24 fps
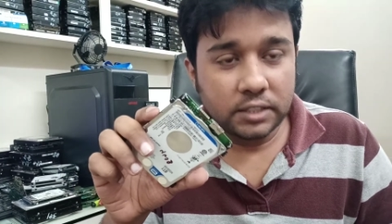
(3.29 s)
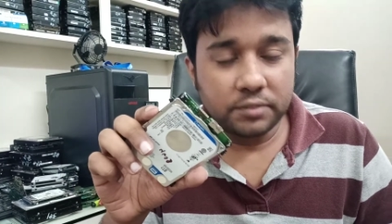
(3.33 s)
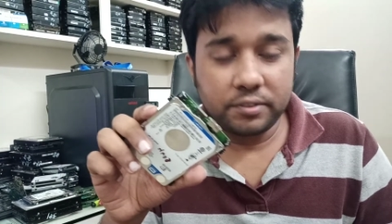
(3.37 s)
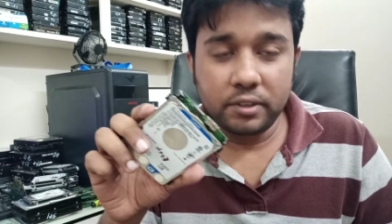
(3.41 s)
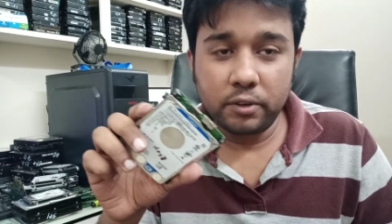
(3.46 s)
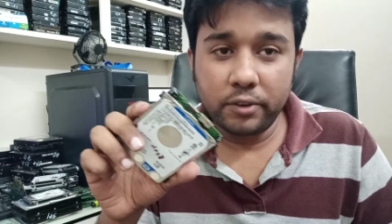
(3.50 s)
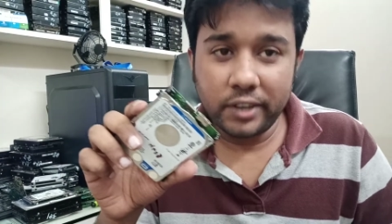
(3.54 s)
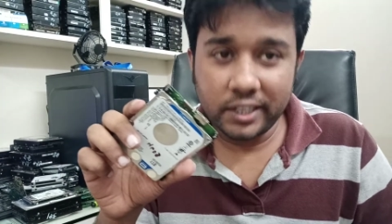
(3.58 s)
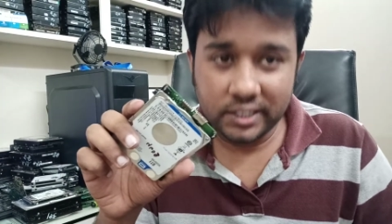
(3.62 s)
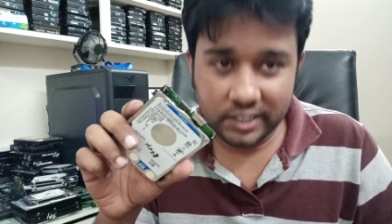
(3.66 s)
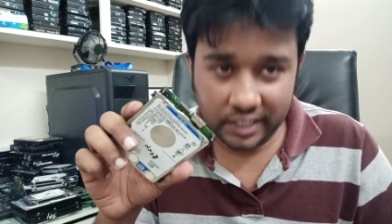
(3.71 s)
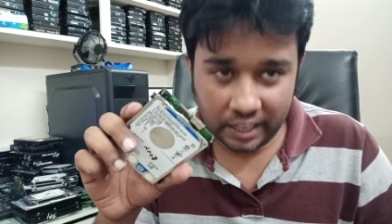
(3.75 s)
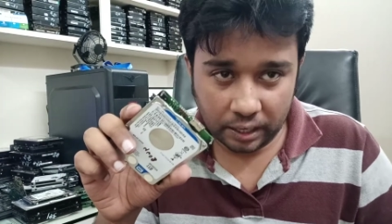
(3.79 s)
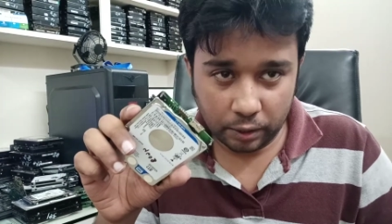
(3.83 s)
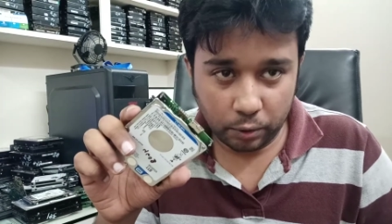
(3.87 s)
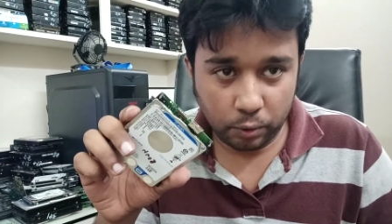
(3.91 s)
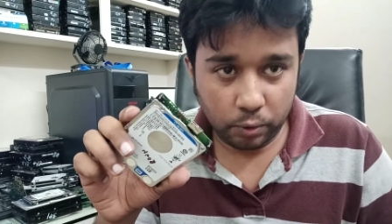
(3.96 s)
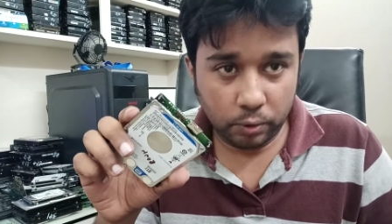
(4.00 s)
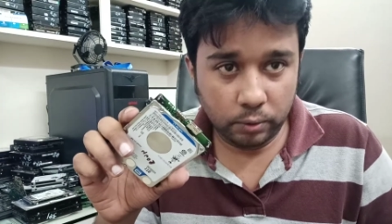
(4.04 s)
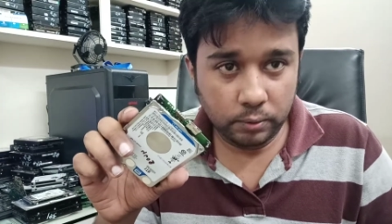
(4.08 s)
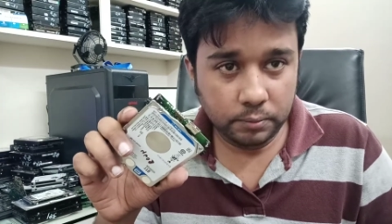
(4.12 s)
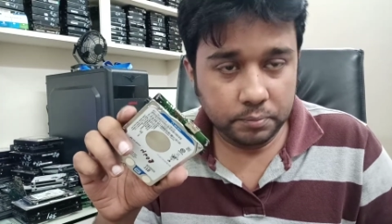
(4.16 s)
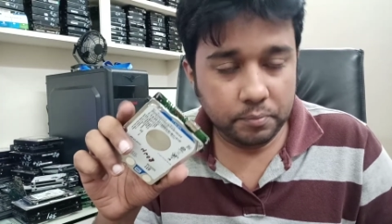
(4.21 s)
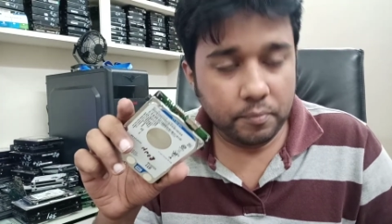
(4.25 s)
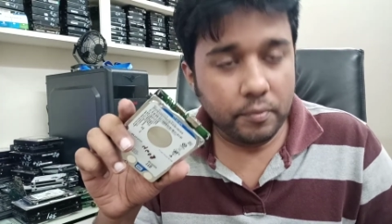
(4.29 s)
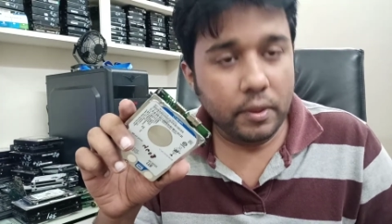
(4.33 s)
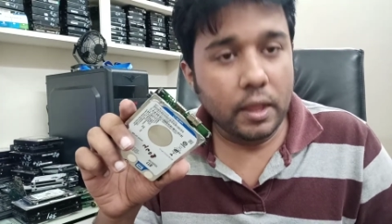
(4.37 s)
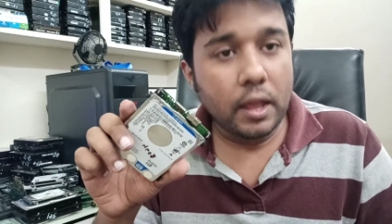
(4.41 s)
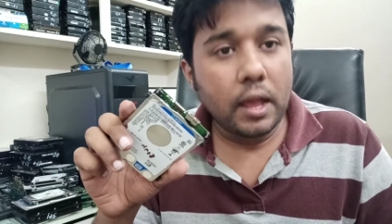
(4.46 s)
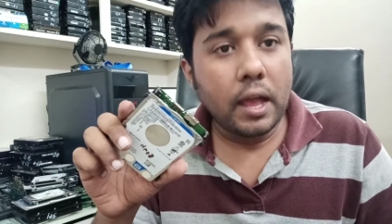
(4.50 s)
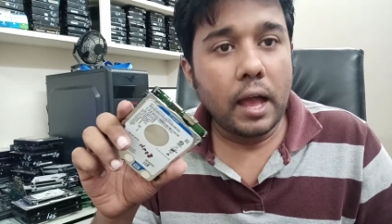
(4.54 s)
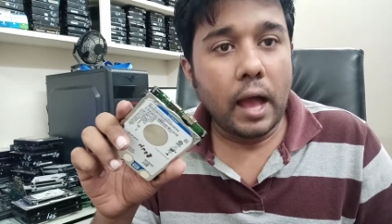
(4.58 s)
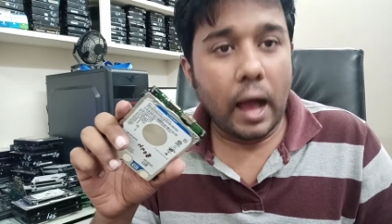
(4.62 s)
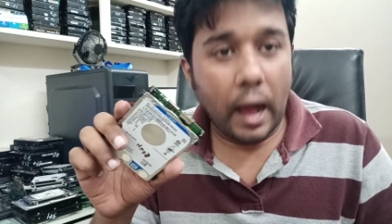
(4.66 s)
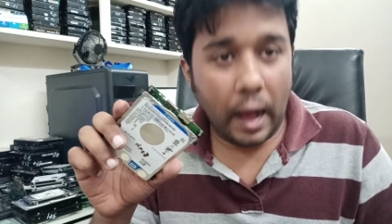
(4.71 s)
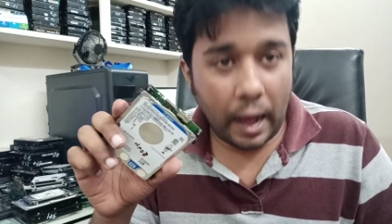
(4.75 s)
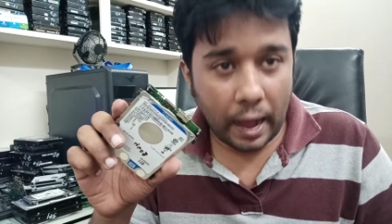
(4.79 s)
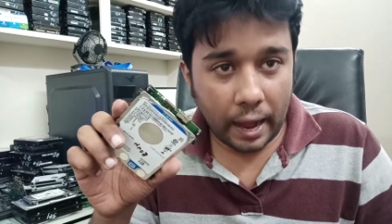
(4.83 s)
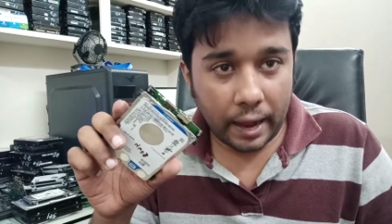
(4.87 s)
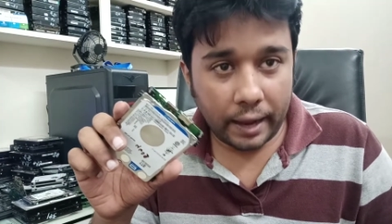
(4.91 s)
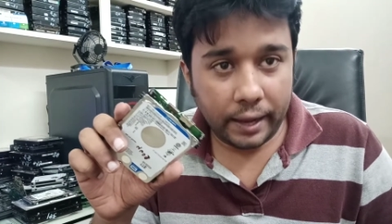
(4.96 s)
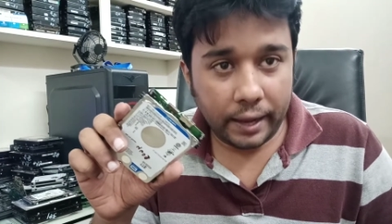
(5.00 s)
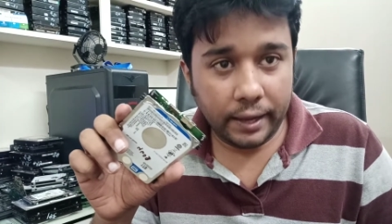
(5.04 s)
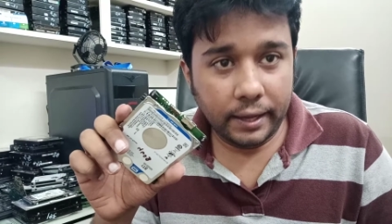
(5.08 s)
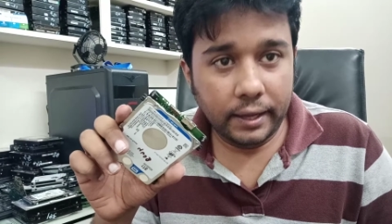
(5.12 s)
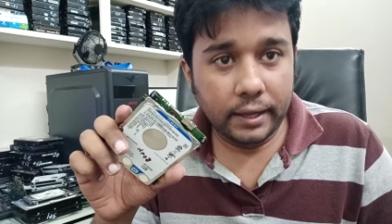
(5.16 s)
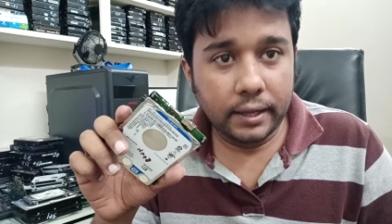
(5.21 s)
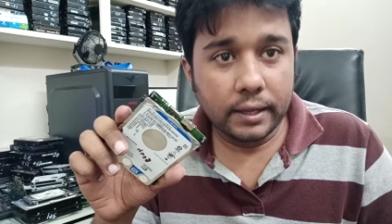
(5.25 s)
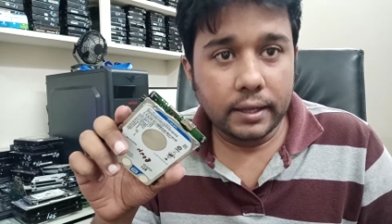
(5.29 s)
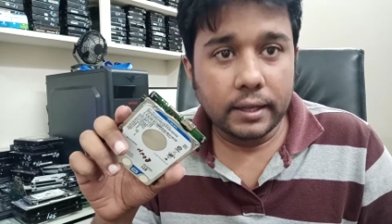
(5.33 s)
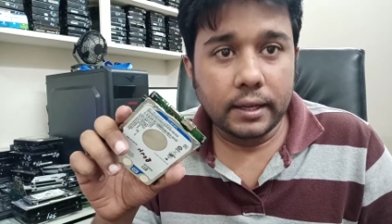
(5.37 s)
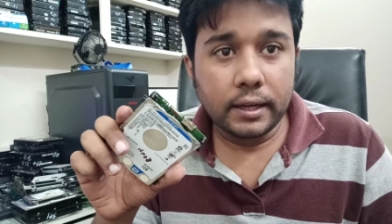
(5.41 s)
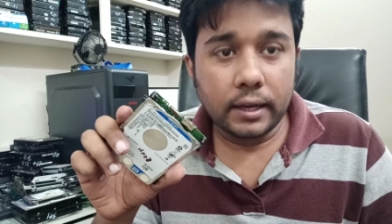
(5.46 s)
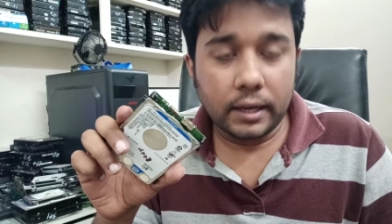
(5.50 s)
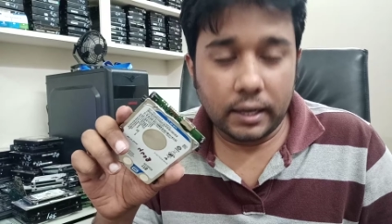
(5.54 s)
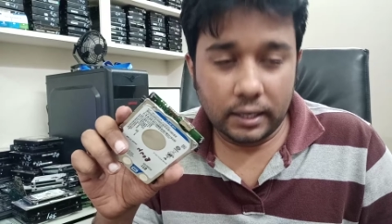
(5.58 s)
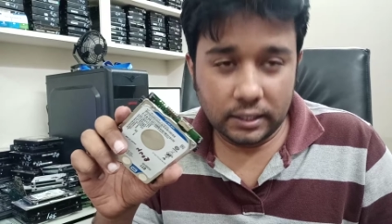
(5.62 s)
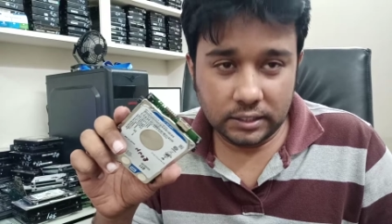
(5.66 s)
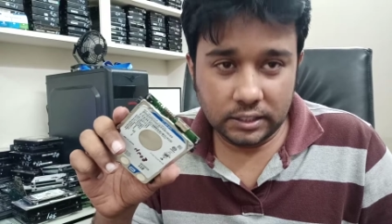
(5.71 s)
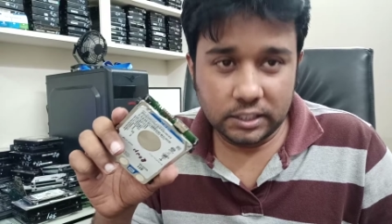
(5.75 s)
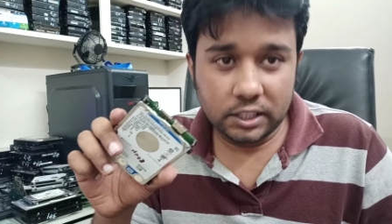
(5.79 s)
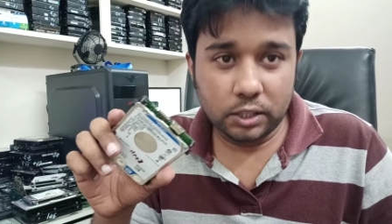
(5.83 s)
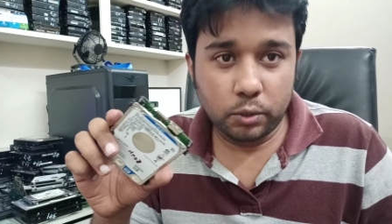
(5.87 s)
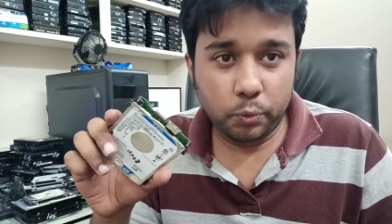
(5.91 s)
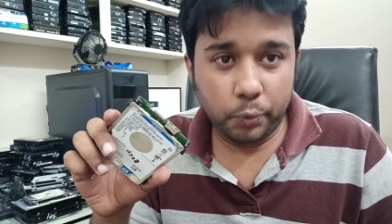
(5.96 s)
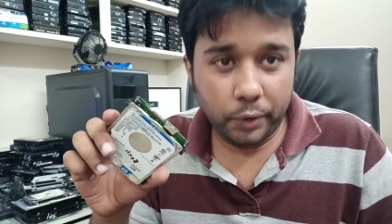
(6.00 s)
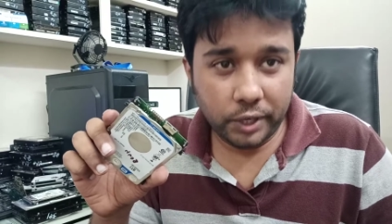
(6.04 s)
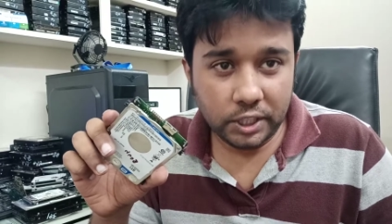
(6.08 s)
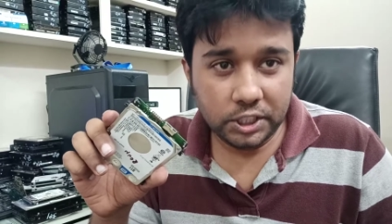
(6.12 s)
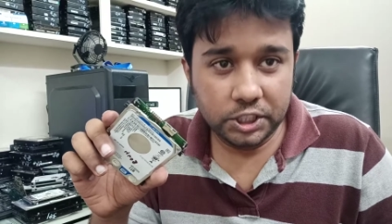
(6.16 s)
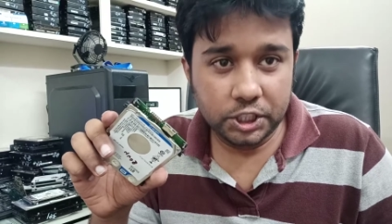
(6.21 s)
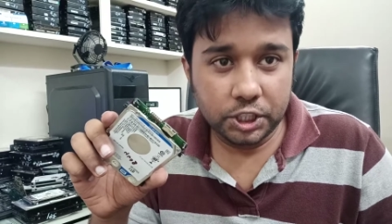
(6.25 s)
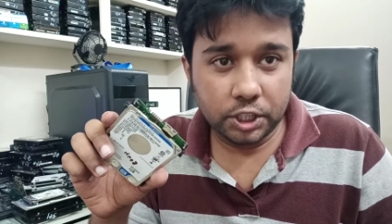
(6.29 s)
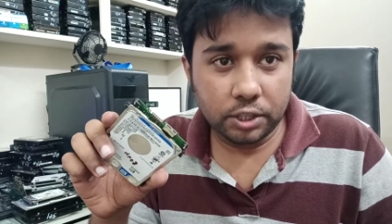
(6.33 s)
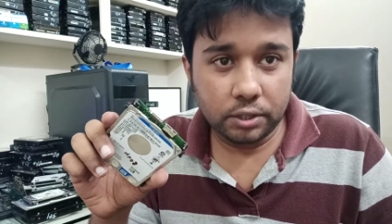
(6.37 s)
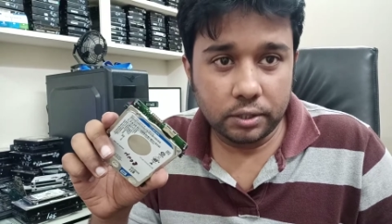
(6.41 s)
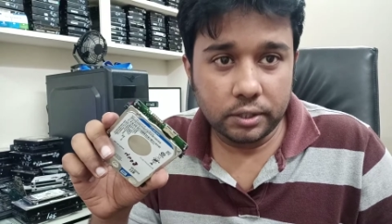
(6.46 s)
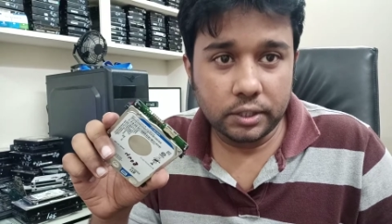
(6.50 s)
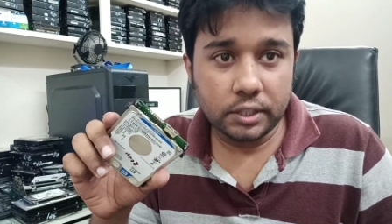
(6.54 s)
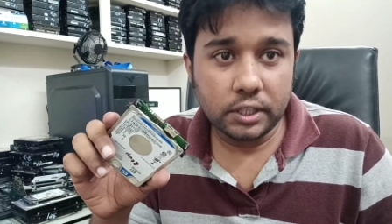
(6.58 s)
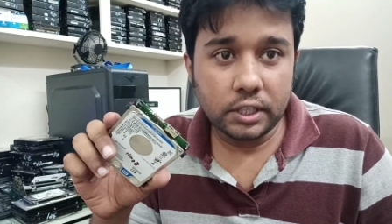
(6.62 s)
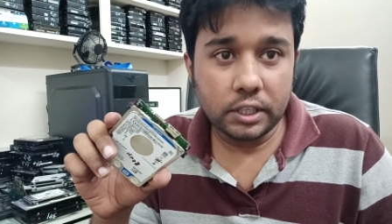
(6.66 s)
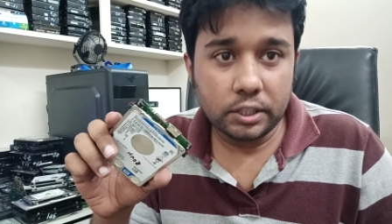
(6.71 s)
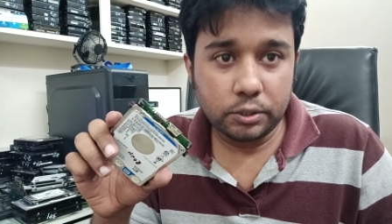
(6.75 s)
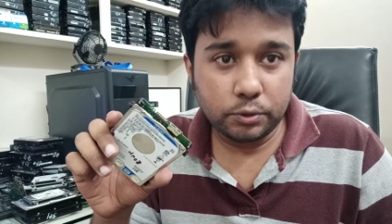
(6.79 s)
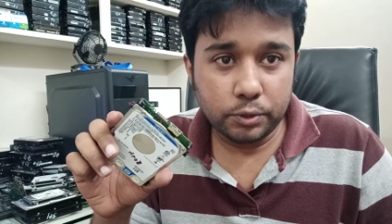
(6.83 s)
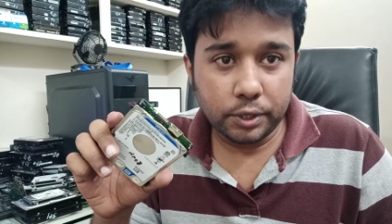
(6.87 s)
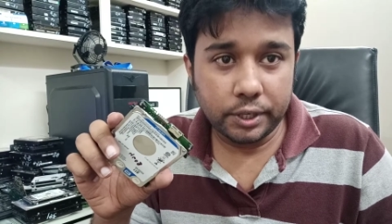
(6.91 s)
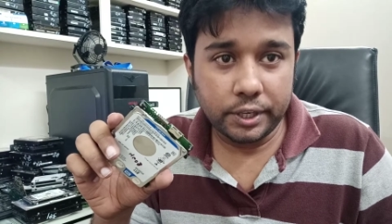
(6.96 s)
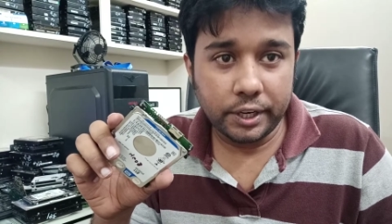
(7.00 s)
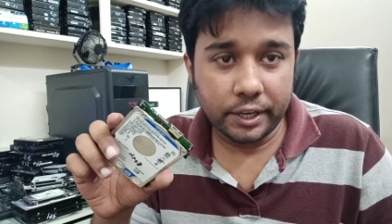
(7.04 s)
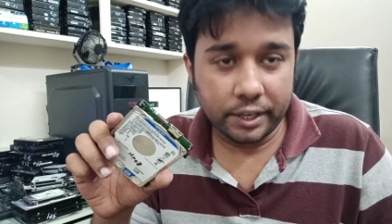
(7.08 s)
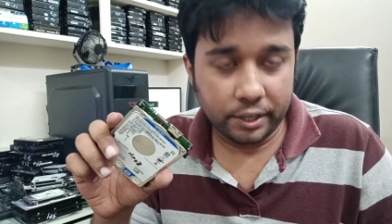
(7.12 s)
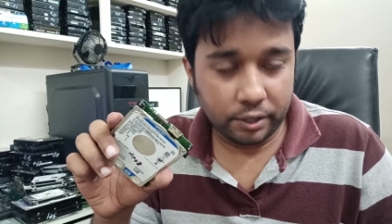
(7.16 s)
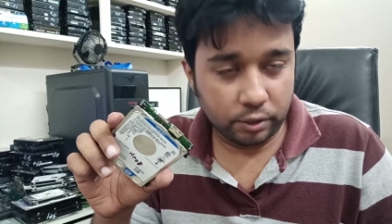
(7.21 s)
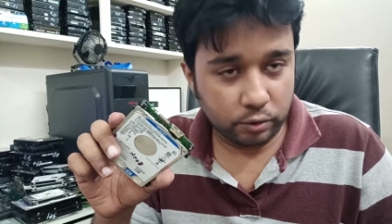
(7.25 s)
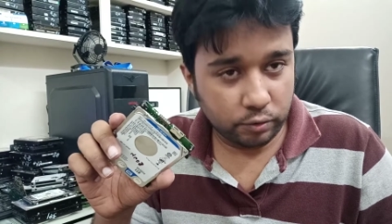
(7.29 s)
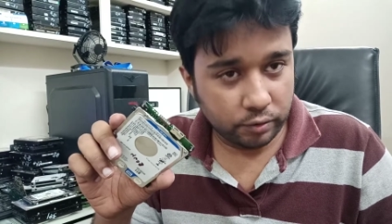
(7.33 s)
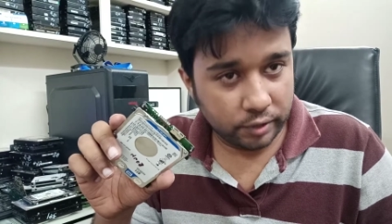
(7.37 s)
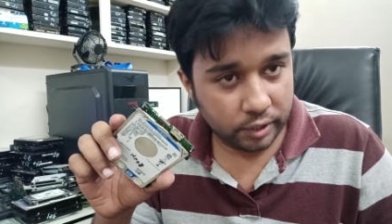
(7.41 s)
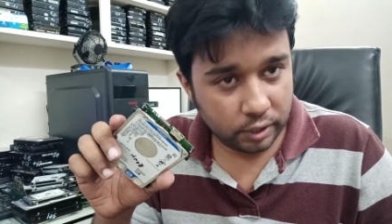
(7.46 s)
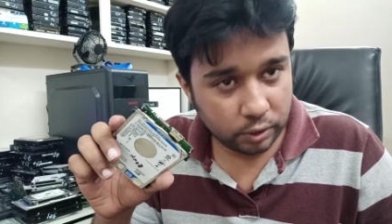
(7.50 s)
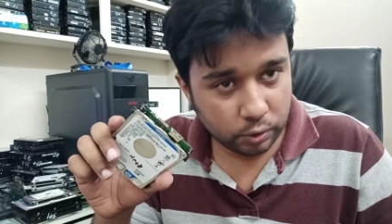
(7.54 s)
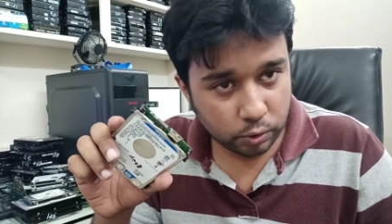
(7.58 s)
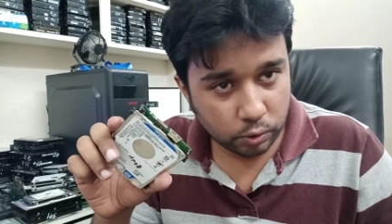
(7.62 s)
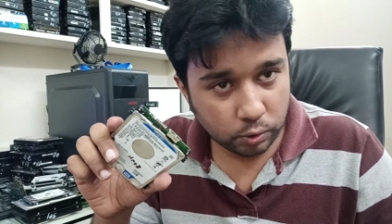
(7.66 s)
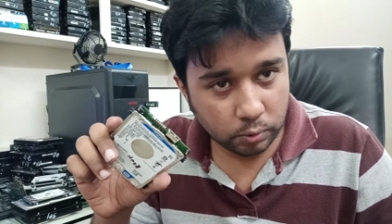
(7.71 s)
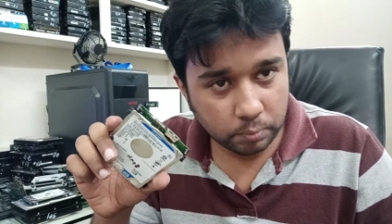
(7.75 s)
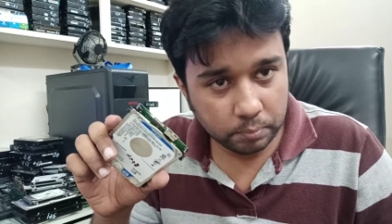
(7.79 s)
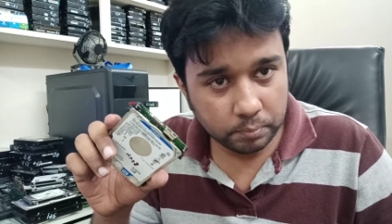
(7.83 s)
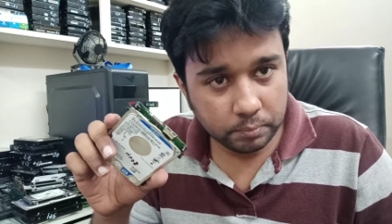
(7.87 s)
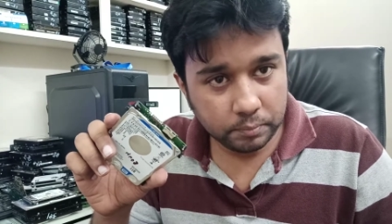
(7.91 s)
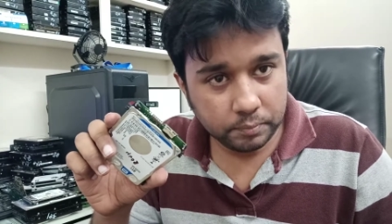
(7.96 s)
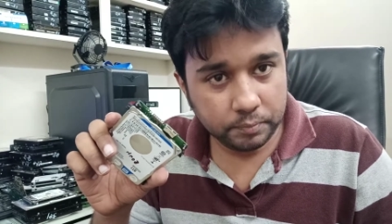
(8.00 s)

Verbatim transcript: Few days ago, I asked a question into a data recovery group